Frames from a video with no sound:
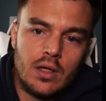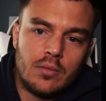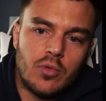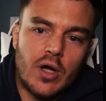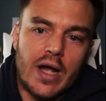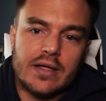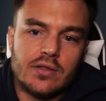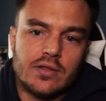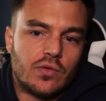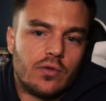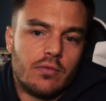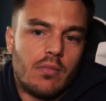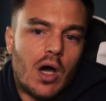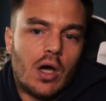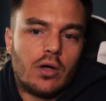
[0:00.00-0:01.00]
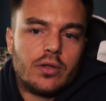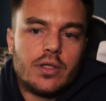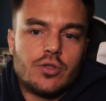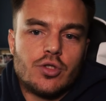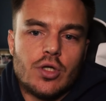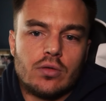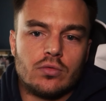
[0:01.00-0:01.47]
practice with moderate
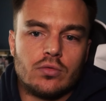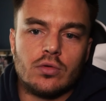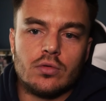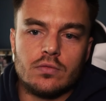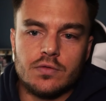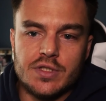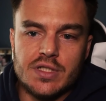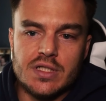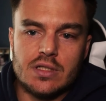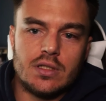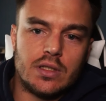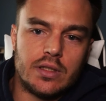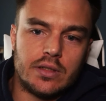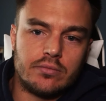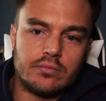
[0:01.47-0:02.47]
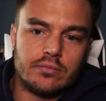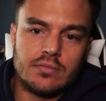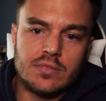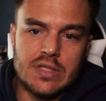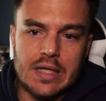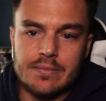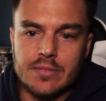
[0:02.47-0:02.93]
general fatigue and
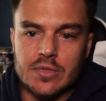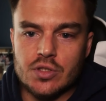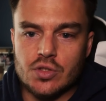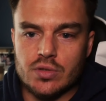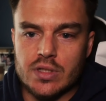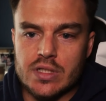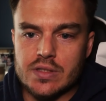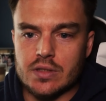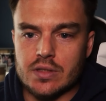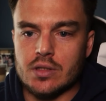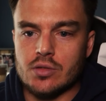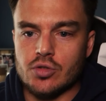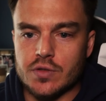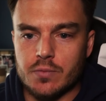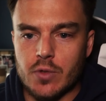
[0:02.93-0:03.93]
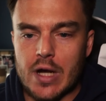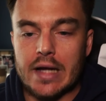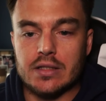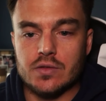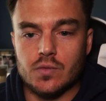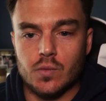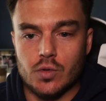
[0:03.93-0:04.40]
time constraints, and then just
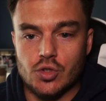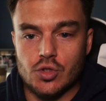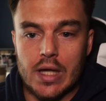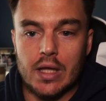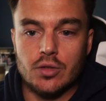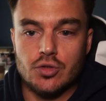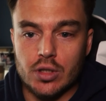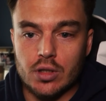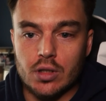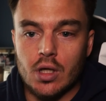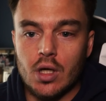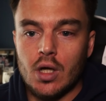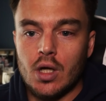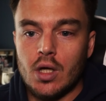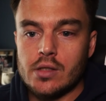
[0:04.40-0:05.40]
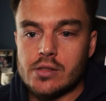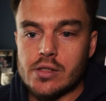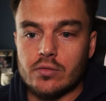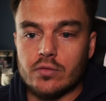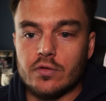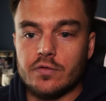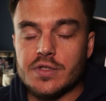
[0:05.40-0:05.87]
practice with challenging
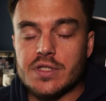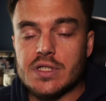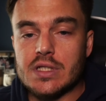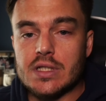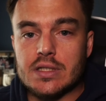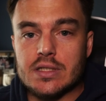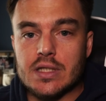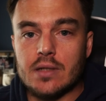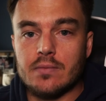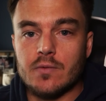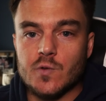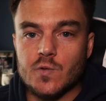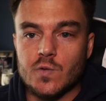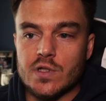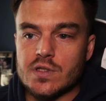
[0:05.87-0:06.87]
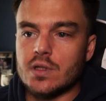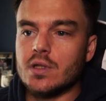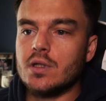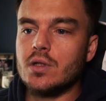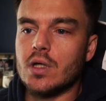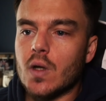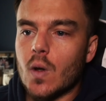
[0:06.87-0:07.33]
general fatigue and time constraints. And then
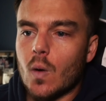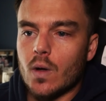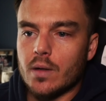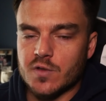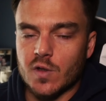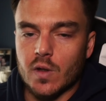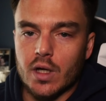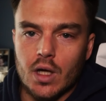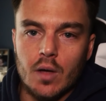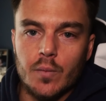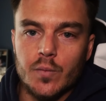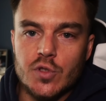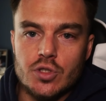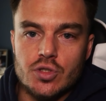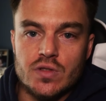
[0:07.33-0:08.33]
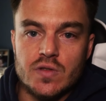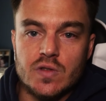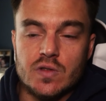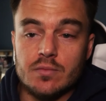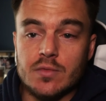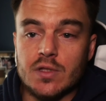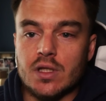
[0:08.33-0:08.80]
you can go up to like competition
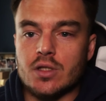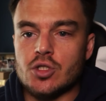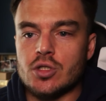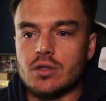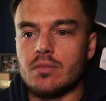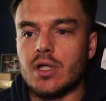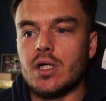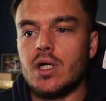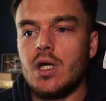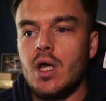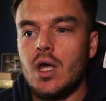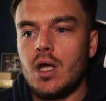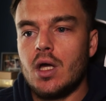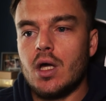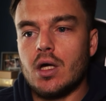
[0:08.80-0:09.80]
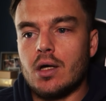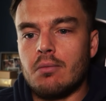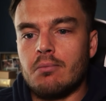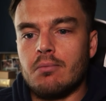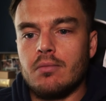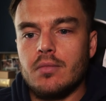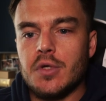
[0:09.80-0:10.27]
simulation, but
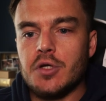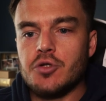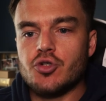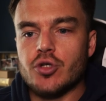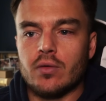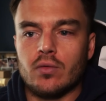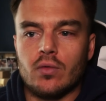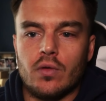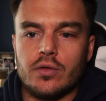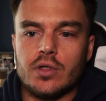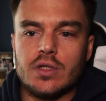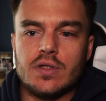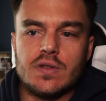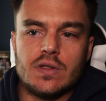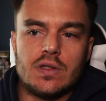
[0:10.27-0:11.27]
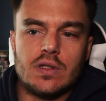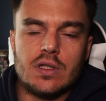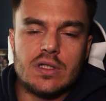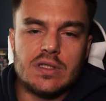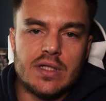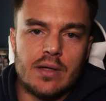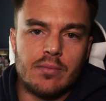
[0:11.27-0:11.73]
in general, you can see the
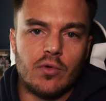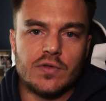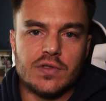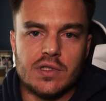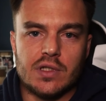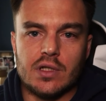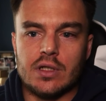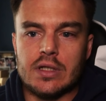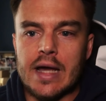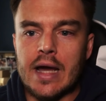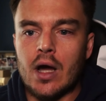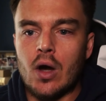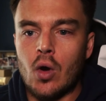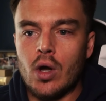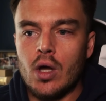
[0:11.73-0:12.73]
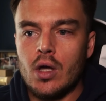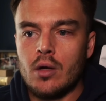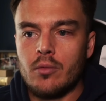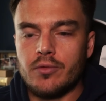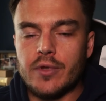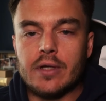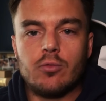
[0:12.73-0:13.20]
examples there and how
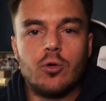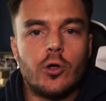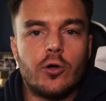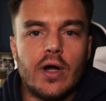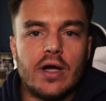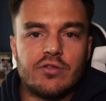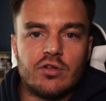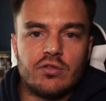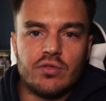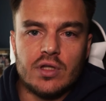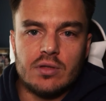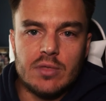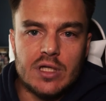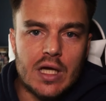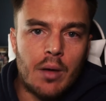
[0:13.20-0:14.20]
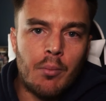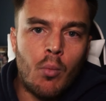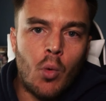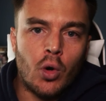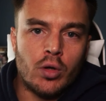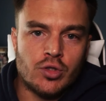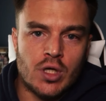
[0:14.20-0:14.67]
they progressively become
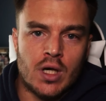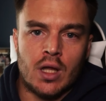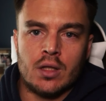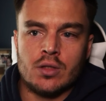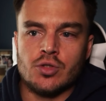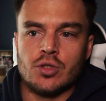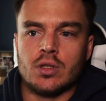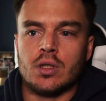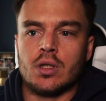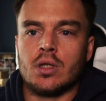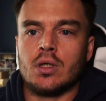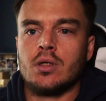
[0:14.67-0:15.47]
more challenging